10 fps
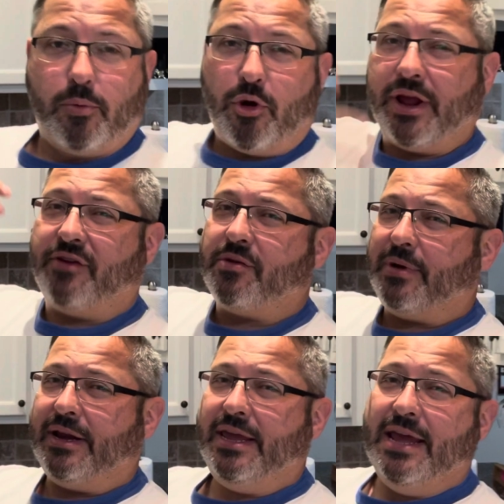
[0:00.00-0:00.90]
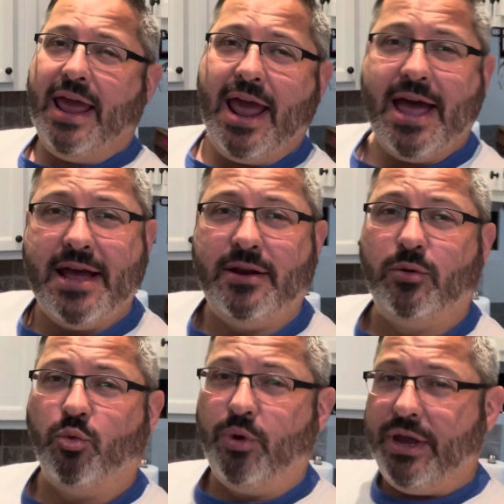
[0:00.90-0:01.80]
morning, everybody,
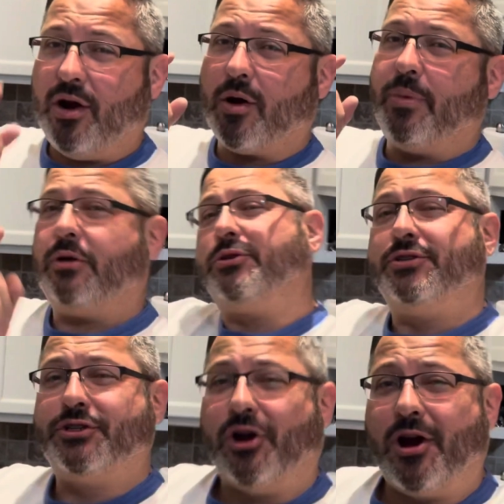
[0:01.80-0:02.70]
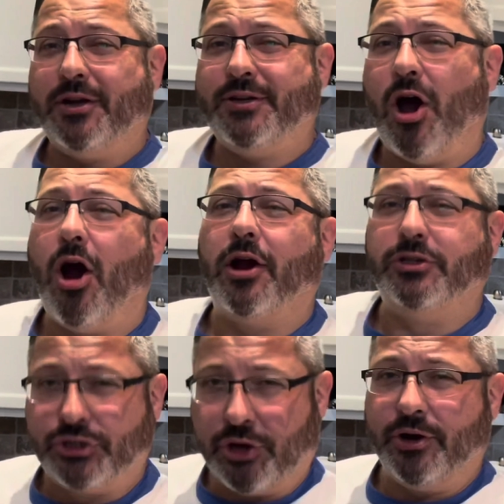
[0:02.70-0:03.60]
and we are about to start our
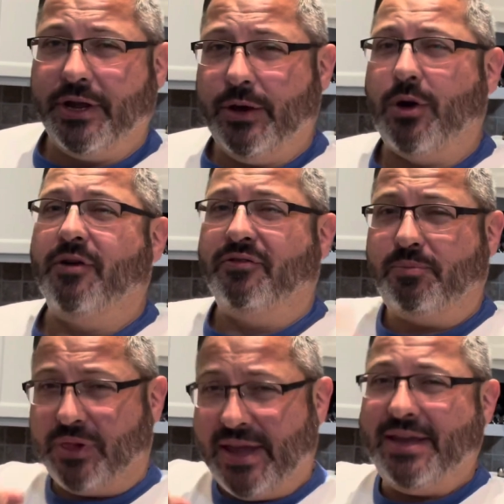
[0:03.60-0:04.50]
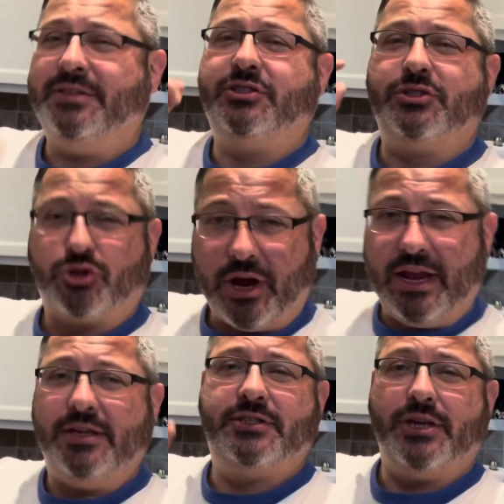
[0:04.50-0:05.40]
journey of planes,
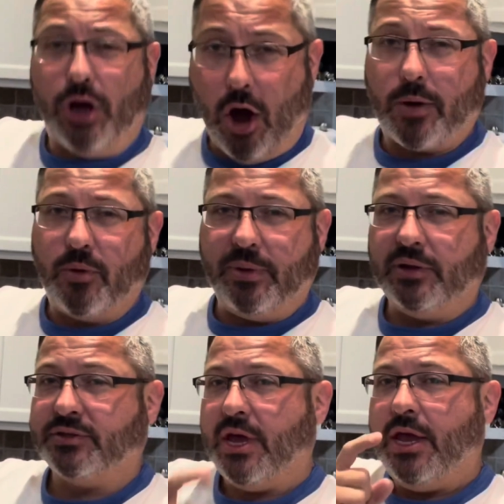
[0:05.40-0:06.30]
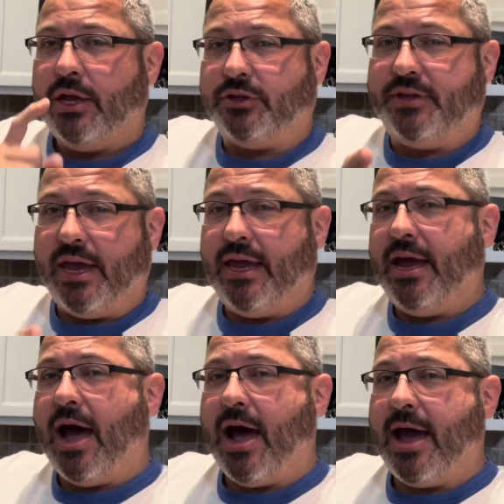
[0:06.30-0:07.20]
trains, and automobiles. Today,
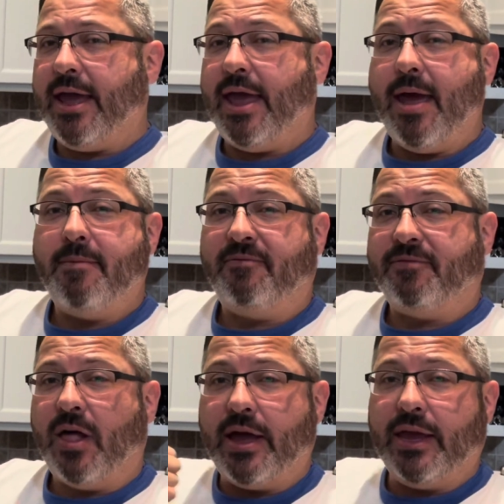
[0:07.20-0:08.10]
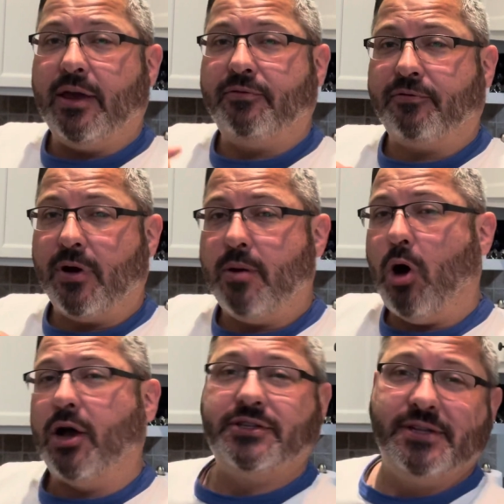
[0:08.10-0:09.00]
I am flying from
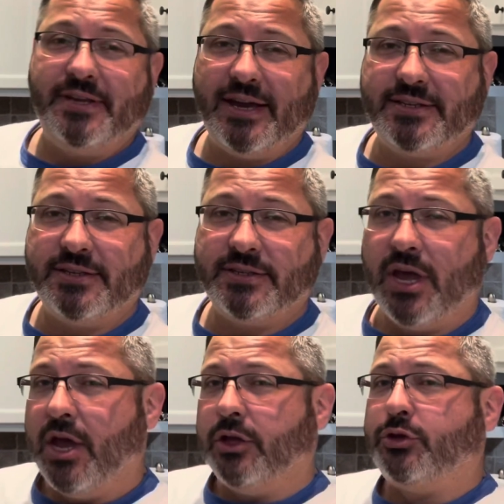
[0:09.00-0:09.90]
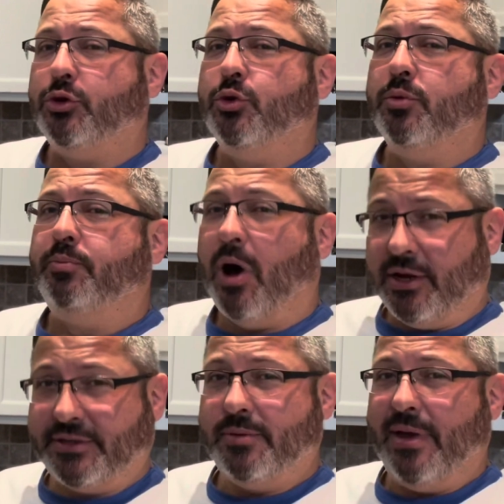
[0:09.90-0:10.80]
Austin, Texas to
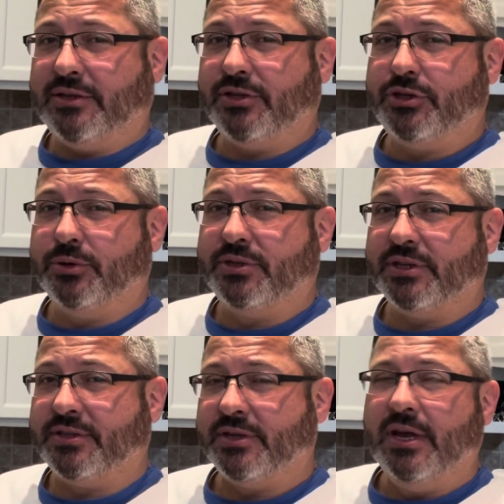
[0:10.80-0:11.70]
Boston, Massachusetts.